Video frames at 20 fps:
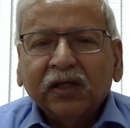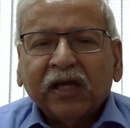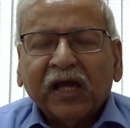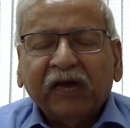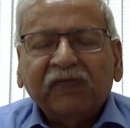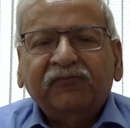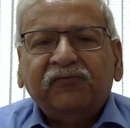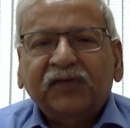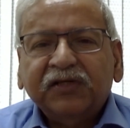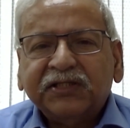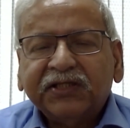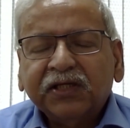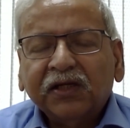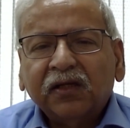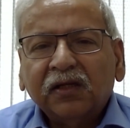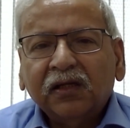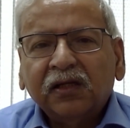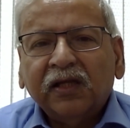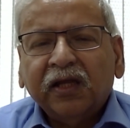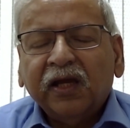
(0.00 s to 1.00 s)
Every
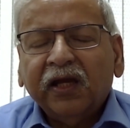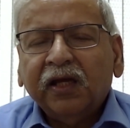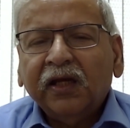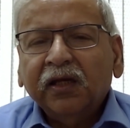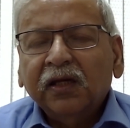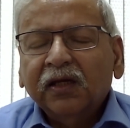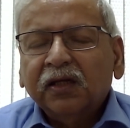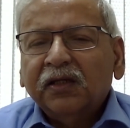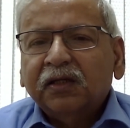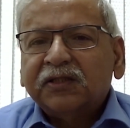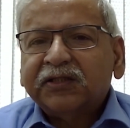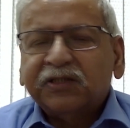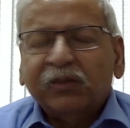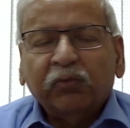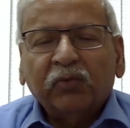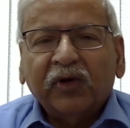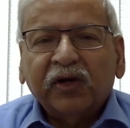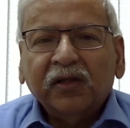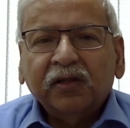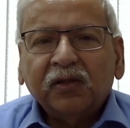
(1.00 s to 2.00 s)
single day,
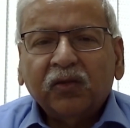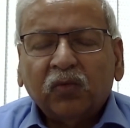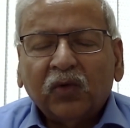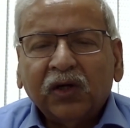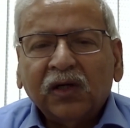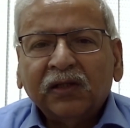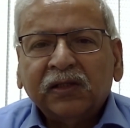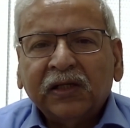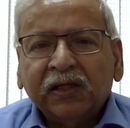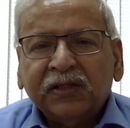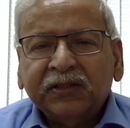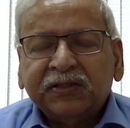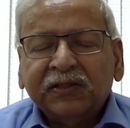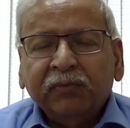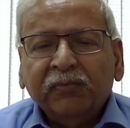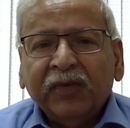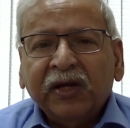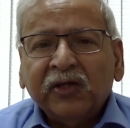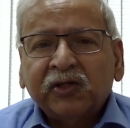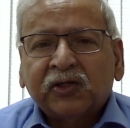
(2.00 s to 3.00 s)
somewhere in the world, there is a
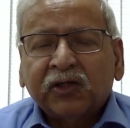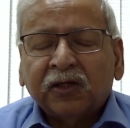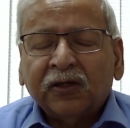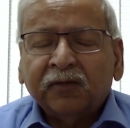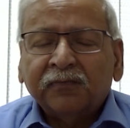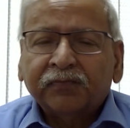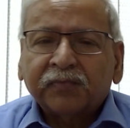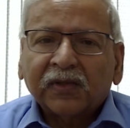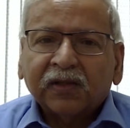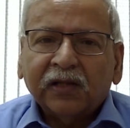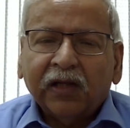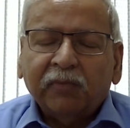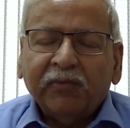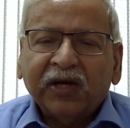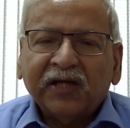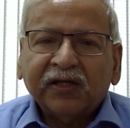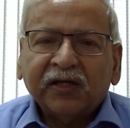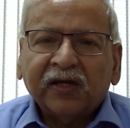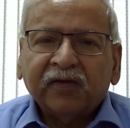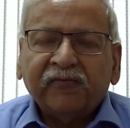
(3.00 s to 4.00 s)
major
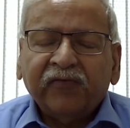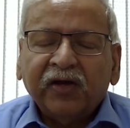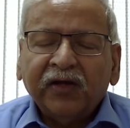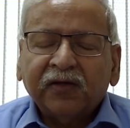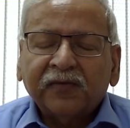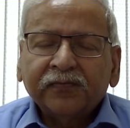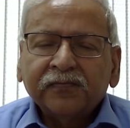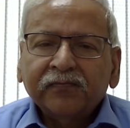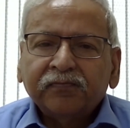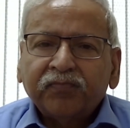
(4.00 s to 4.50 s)
climatic event